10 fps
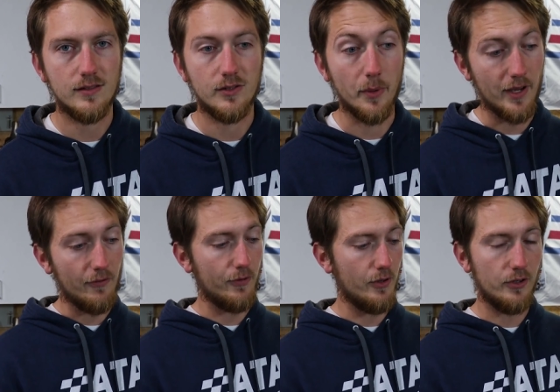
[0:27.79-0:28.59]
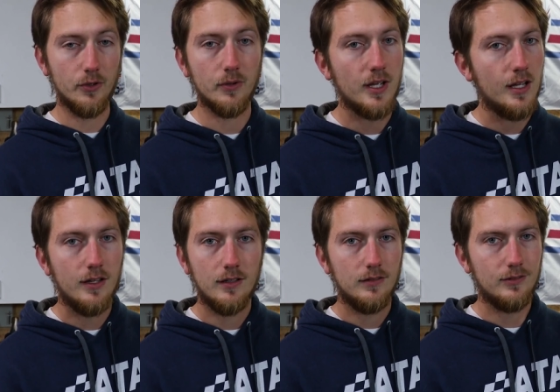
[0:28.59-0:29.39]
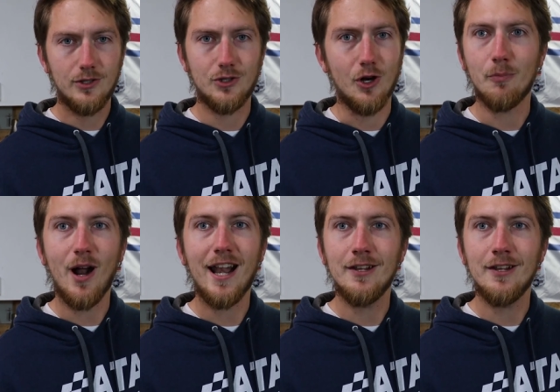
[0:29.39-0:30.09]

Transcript: So without further ado, let's just jump right